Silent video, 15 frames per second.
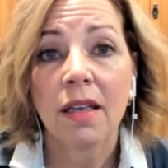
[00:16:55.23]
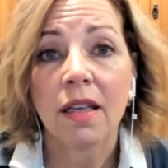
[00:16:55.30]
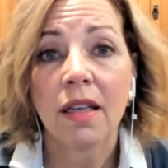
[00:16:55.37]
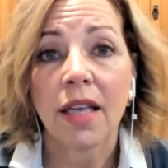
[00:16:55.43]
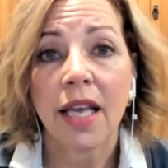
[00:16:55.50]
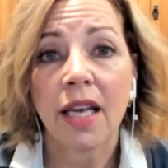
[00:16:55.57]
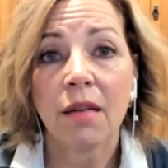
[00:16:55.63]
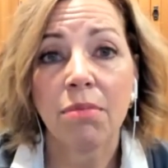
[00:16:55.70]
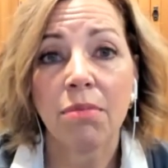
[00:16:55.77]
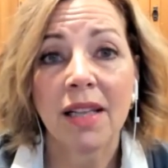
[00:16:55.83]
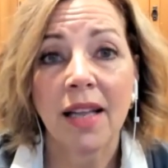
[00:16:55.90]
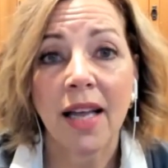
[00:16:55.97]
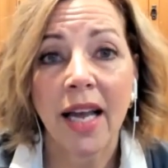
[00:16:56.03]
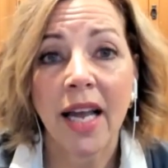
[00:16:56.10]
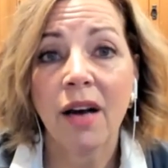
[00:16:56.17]
and
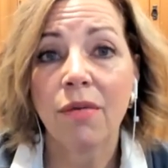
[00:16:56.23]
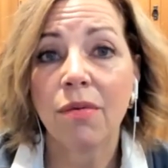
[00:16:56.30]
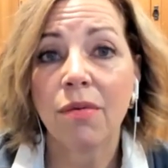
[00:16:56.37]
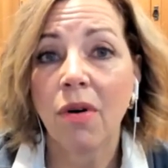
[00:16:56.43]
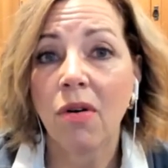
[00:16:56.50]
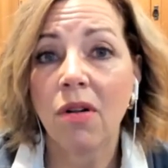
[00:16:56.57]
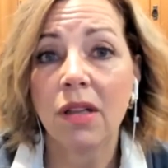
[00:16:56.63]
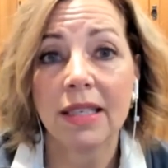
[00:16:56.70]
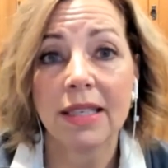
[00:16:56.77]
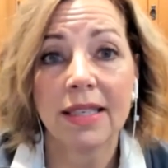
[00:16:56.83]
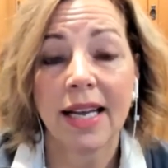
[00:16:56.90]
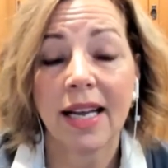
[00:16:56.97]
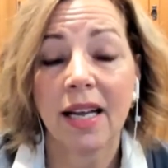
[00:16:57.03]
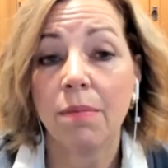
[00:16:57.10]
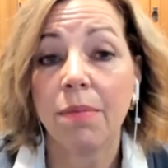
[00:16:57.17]
play a role in
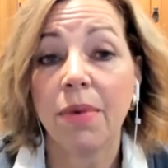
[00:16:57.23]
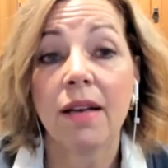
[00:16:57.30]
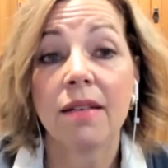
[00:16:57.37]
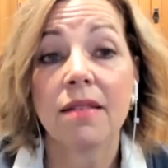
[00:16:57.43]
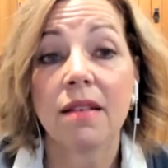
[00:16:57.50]
helping us